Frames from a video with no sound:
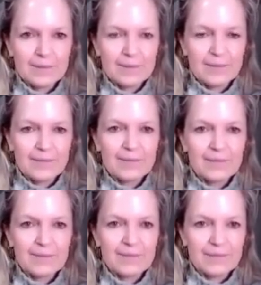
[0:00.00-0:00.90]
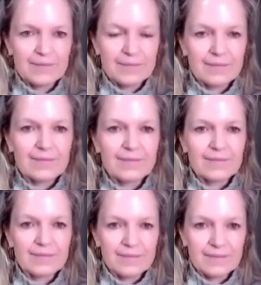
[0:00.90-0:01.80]

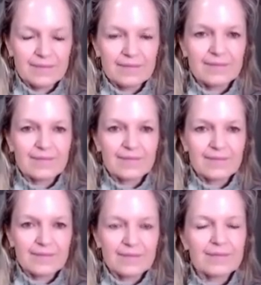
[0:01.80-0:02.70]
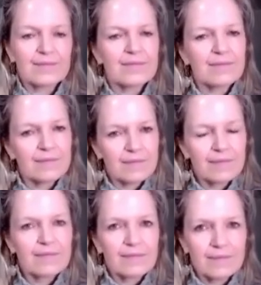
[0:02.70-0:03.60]

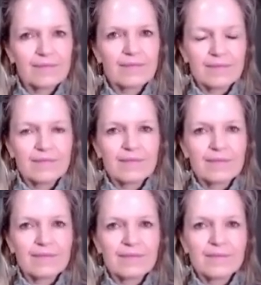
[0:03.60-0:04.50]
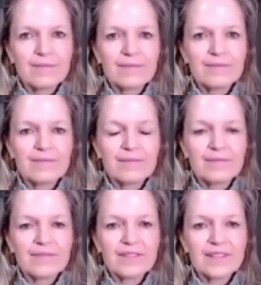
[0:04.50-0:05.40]

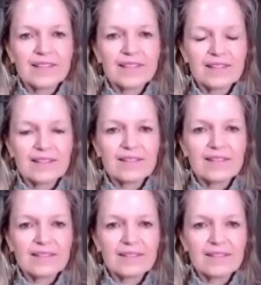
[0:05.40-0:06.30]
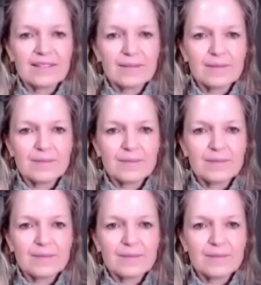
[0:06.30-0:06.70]
The person shown says nothing.